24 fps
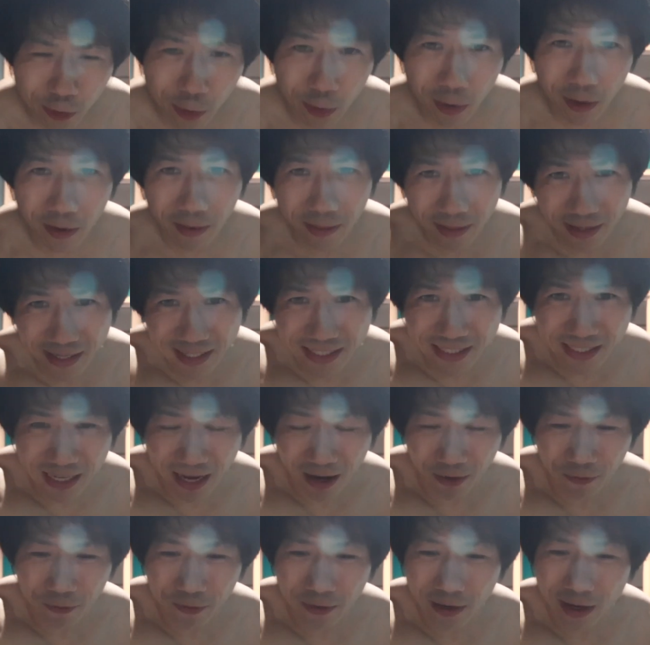You know, these
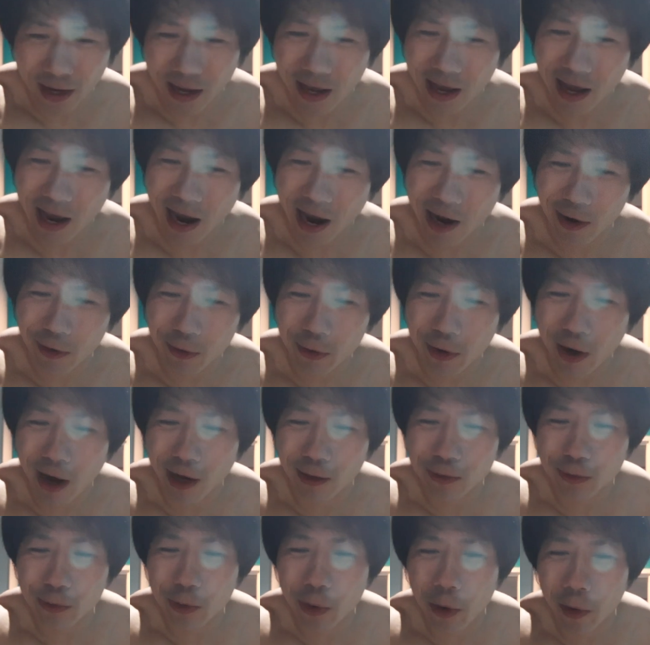stuff, I don't know how
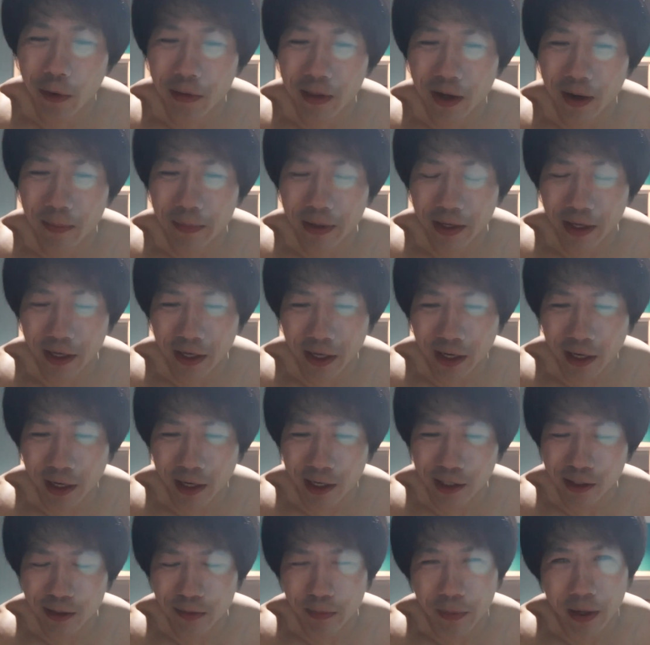to call them in
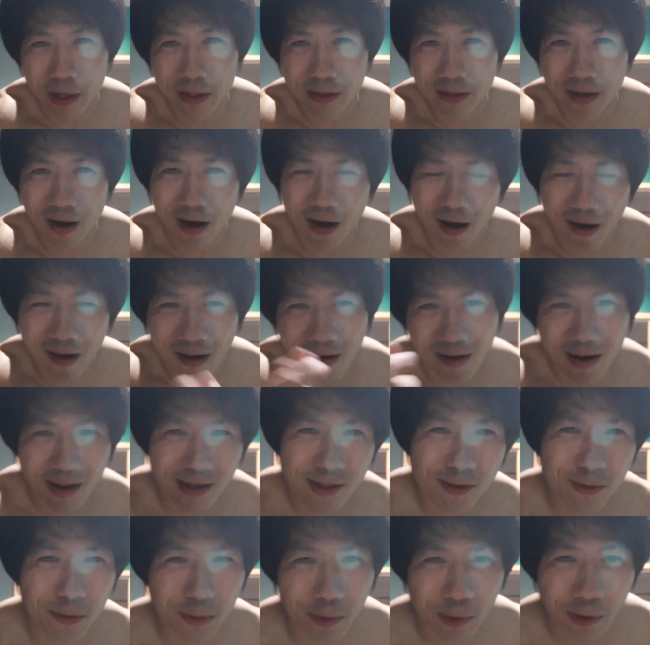English, but
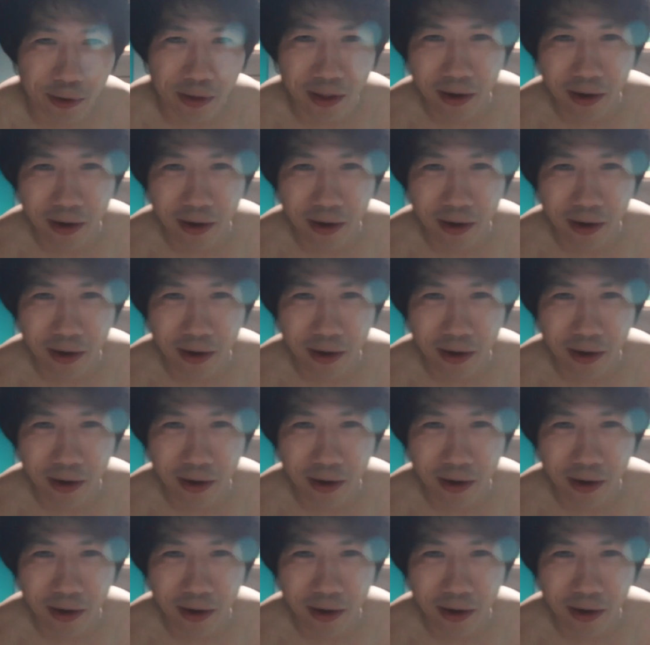let's Google